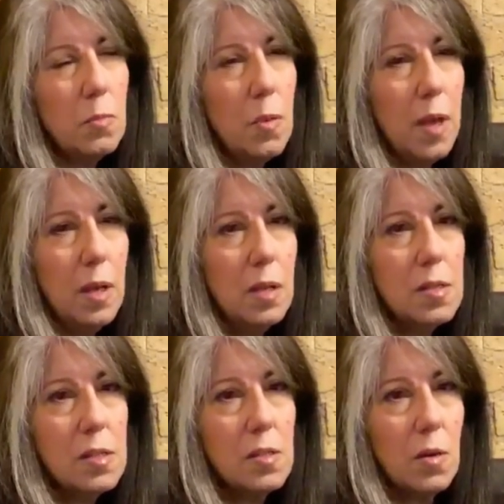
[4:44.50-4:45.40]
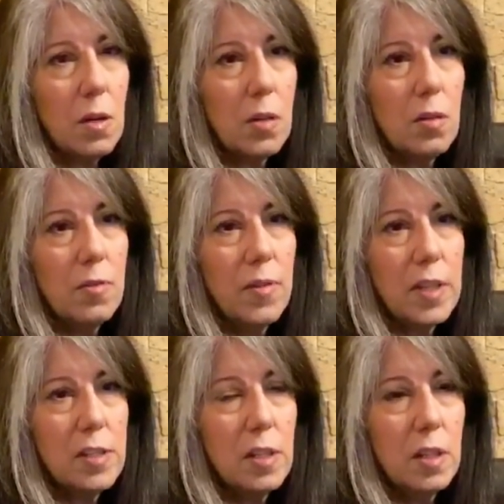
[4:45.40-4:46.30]
writing historical
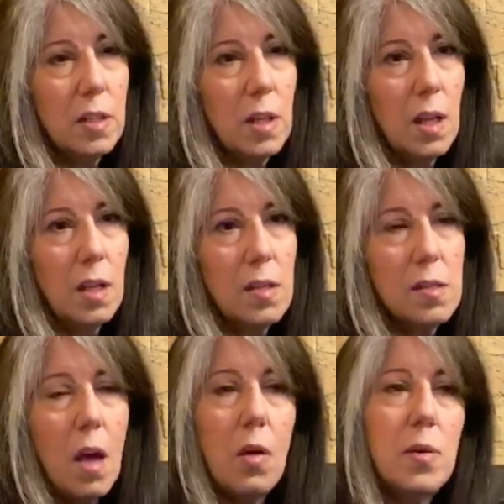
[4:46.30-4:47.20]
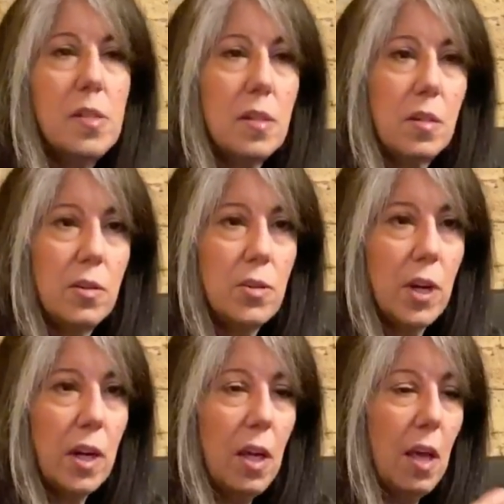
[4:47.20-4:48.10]
fiction is always a little
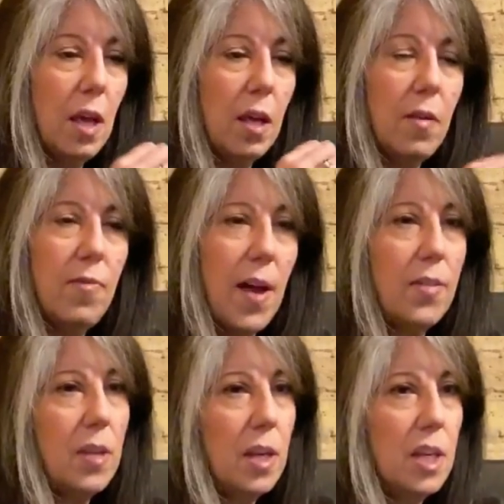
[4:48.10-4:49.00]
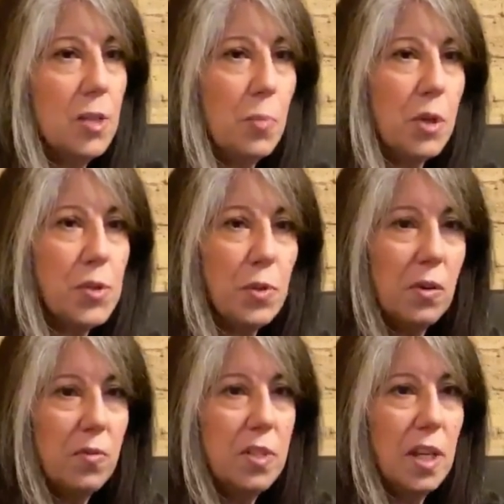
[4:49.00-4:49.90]
tricky and I found that each book sort
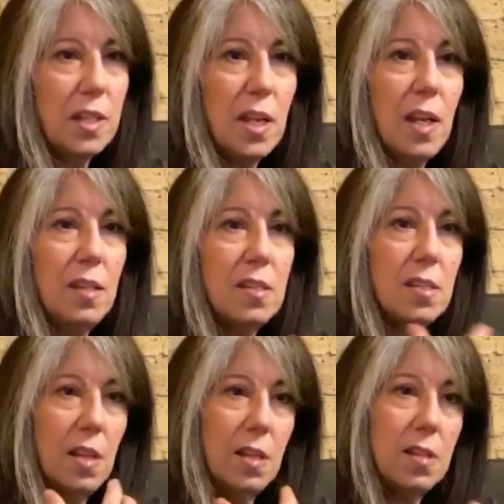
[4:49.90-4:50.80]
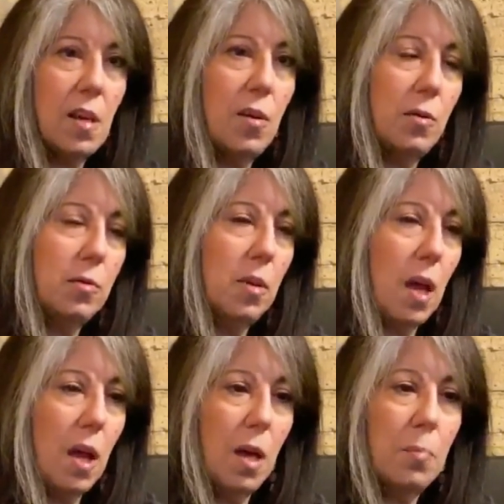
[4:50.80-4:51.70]
of dictates its own
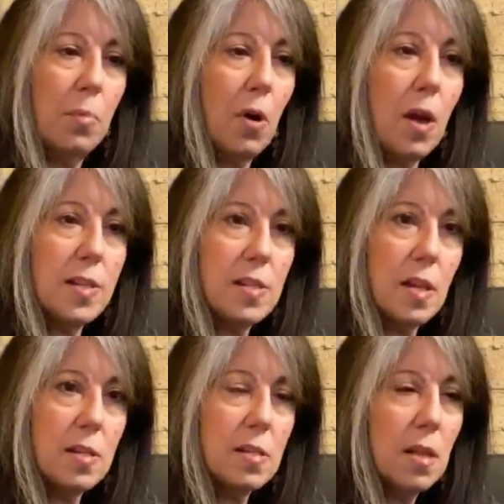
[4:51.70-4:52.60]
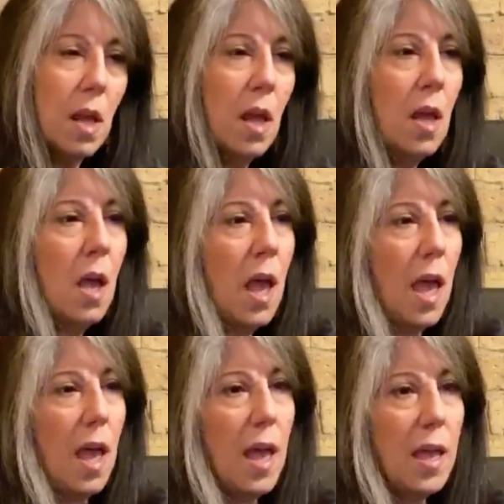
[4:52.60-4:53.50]
uh, process.
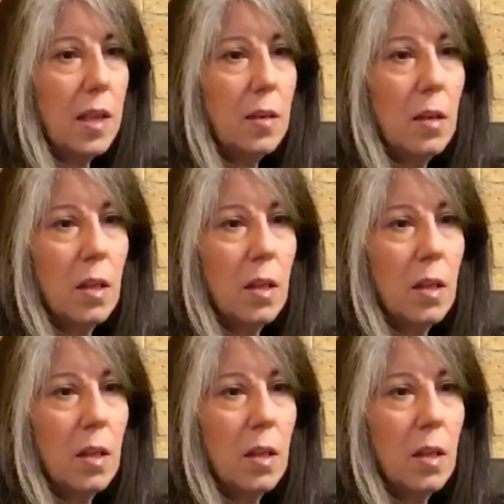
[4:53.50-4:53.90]
And